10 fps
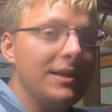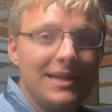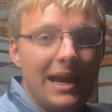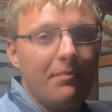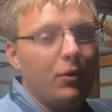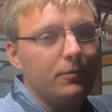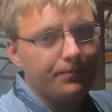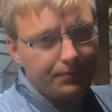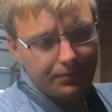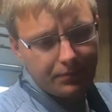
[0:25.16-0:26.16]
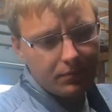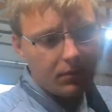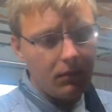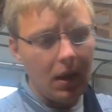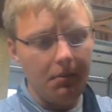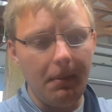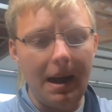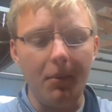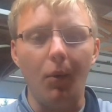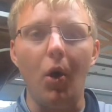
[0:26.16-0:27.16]
example,
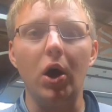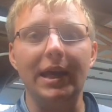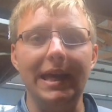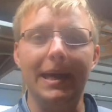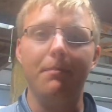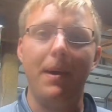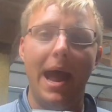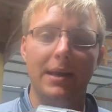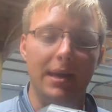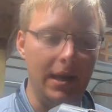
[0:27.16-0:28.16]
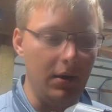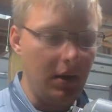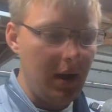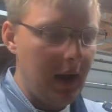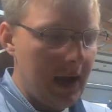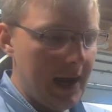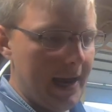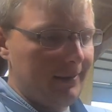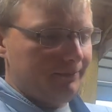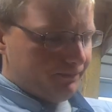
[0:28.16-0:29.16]
my Milwaukee Impact here,
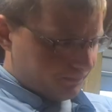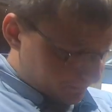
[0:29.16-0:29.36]
and